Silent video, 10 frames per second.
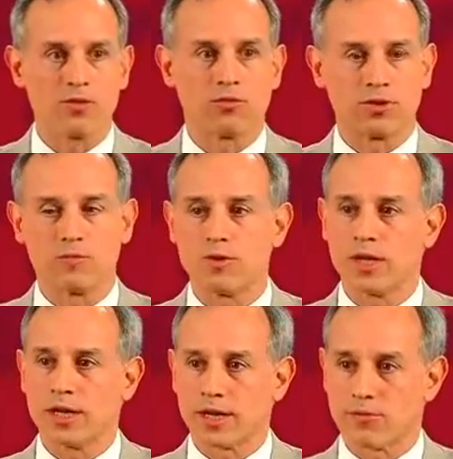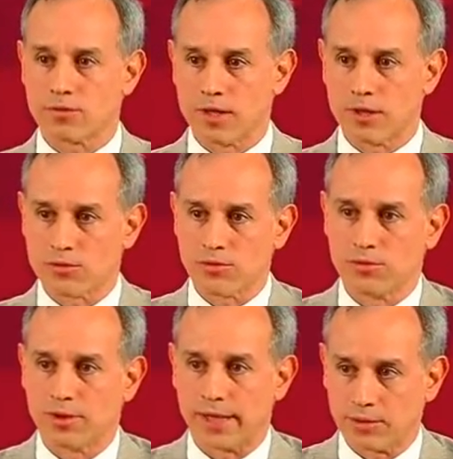addressed at the
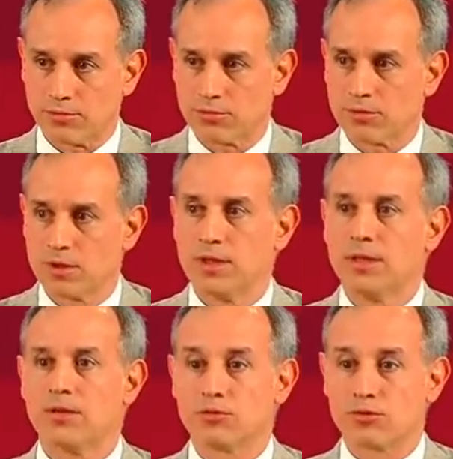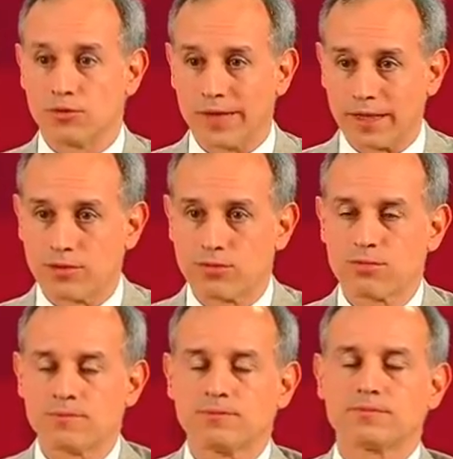individual but at the
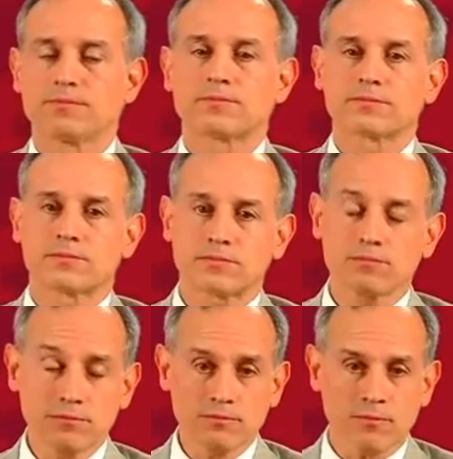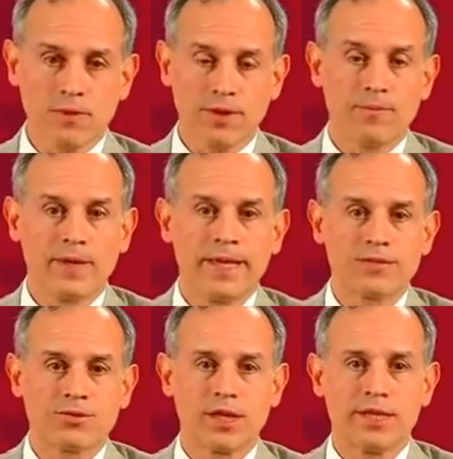structural factors
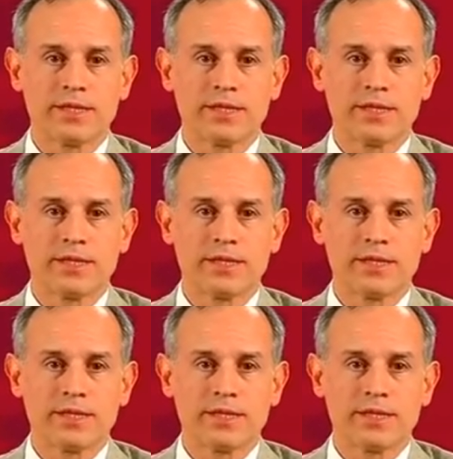that